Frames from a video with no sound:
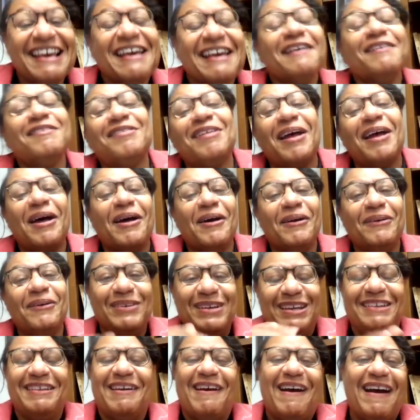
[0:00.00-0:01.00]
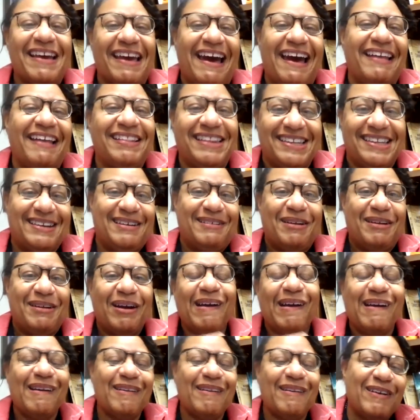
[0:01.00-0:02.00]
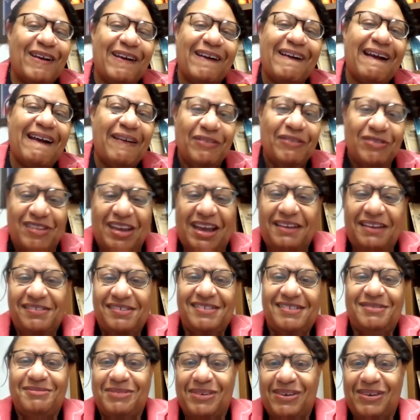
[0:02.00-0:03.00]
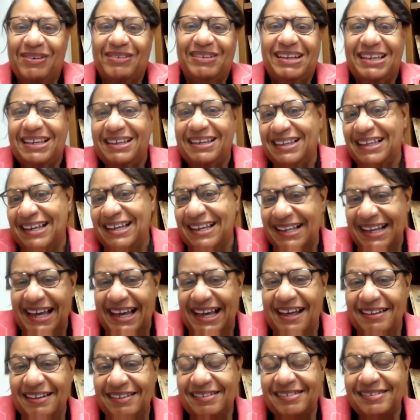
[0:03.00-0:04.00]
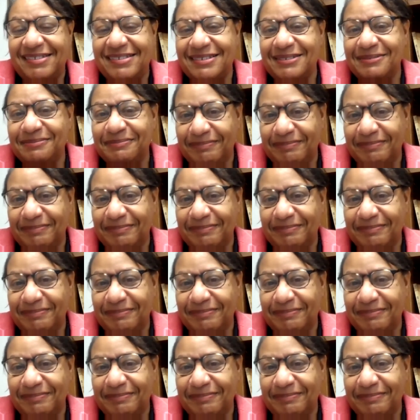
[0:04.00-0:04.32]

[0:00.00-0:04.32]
So, I got her own testimony that yes,